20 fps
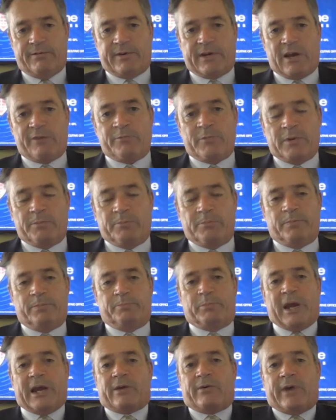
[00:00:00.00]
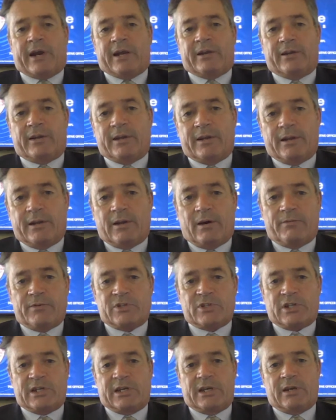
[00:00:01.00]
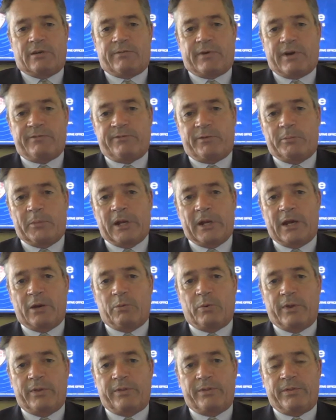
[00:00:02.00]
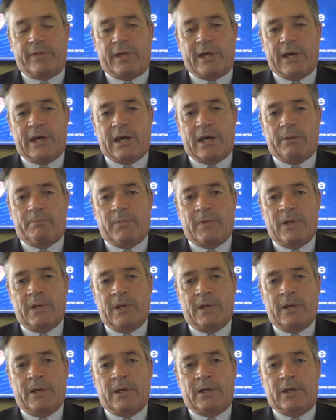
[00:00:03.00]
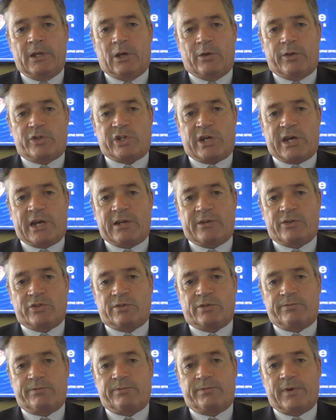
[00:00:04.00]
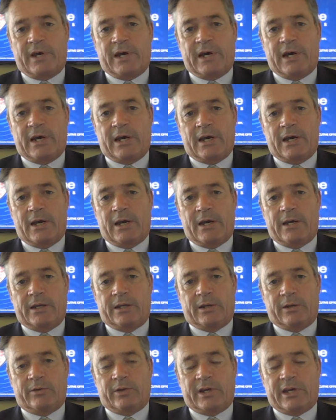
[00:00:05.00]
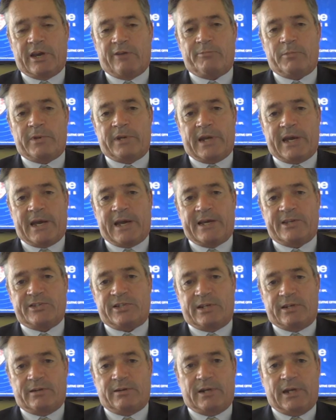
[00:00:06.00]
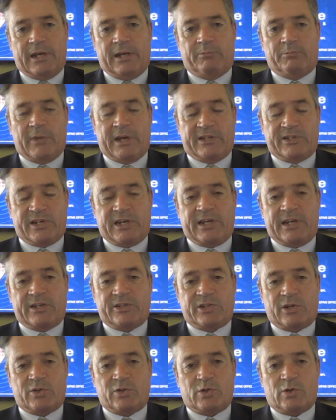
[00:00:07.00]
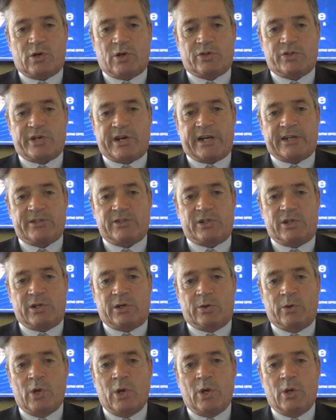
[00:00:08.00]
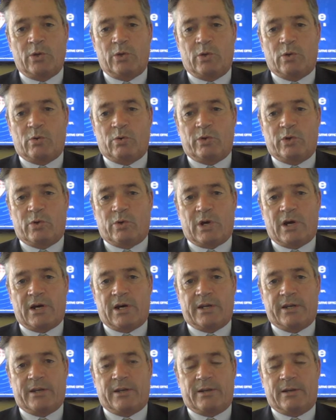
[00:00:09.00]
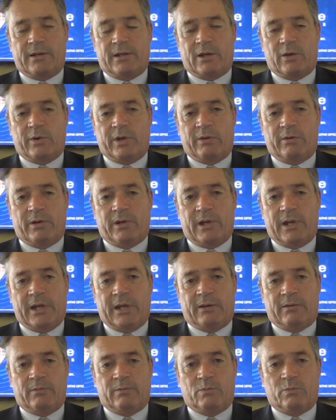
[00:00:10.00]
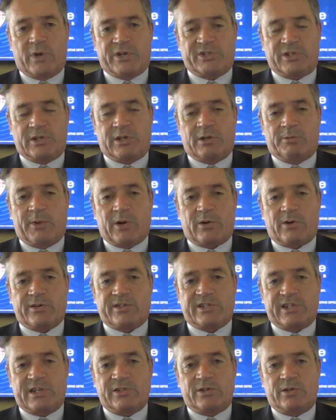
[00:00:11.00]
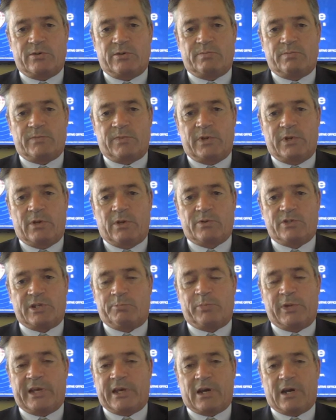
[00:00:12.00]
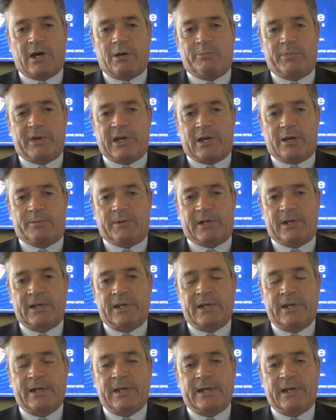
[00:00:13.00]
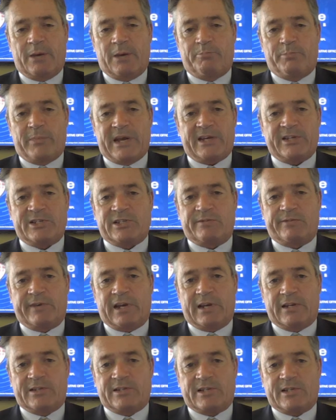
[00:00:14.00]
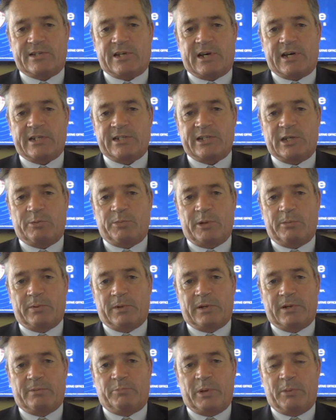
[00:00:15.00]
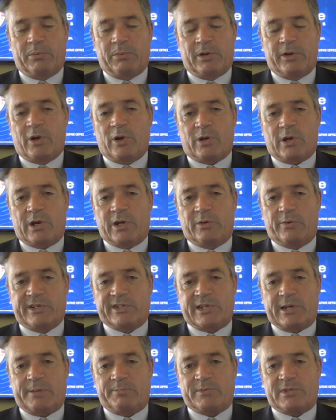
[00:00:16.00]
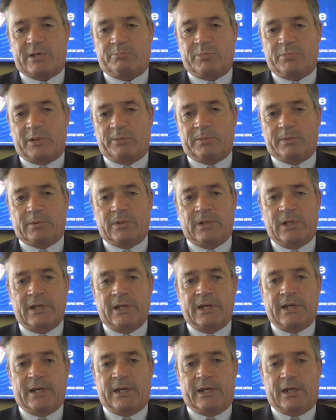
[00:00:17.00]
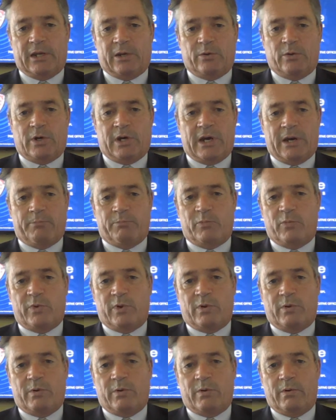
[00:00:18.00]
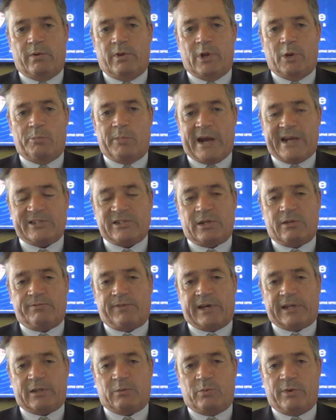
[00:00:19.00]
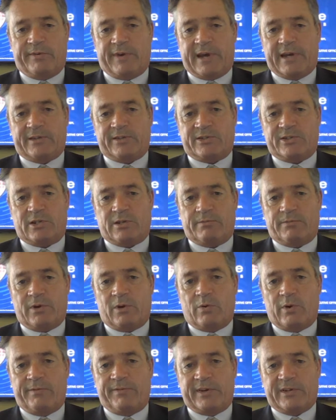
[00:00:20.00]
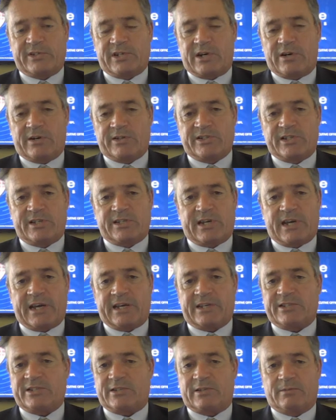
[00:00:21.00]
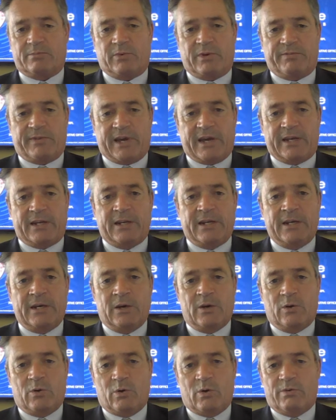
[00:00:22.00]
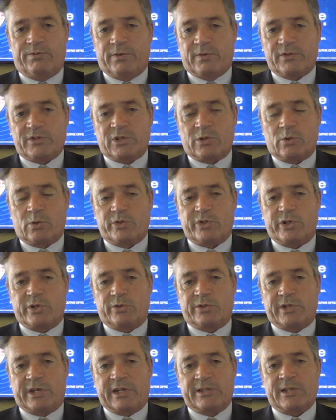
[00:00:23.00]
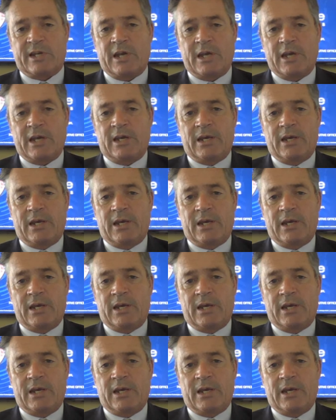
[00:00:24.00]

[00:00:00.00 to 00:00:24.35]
a government background, and obviously, very familiar with the challenge of the government has in maintaining social contract. You can't, in Western democracies, you simply can't become a mass surveillance society. People are not going to accept it. People, no matter the fact that we've had sort of horrific terrorist attacks, that we've had awful school shootings,